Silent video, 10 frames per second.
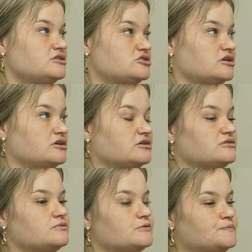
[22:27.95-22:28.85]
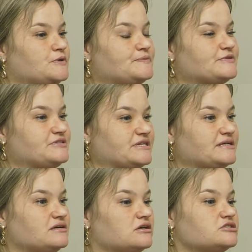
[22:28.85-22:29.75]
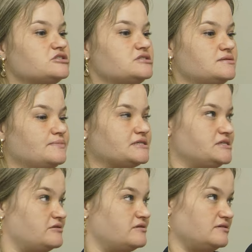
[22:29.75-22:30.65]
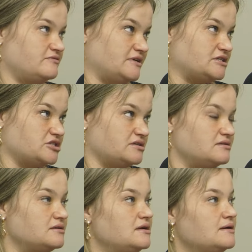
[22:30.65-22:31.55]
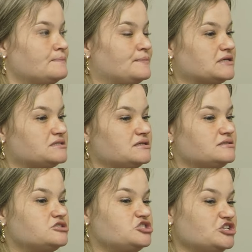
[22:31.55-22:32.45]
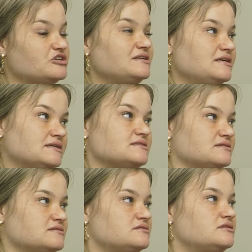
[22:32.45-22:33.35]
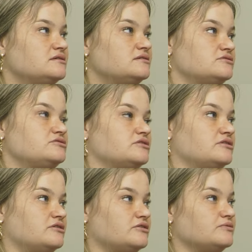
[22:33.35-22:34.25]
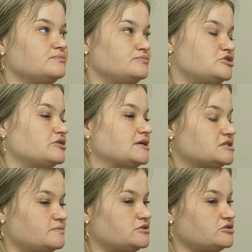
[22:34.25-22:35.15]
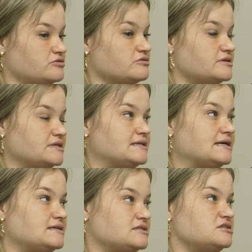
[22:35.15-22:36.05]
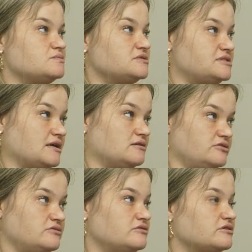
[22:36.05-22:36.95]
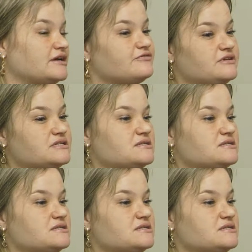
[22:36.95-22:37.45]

So people think, it's just a bacterial infection, but it generally isn't. So that's what your urine analysis will tell you. Look, if it is a